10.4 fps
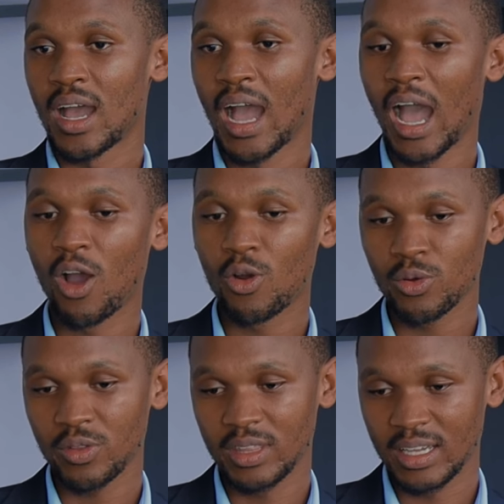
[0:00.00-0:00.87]

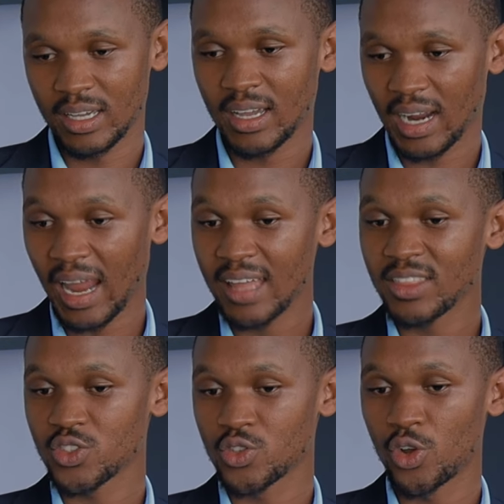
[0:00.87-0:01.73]
how the
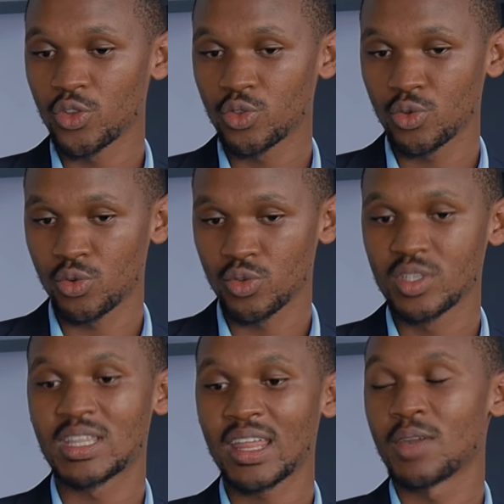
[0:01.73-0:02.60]
client is going to
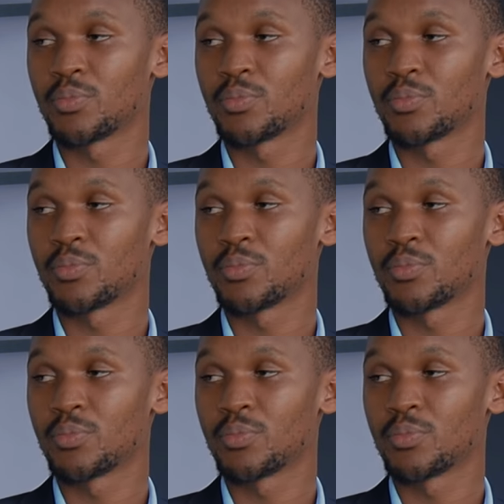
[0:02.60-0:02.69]
start the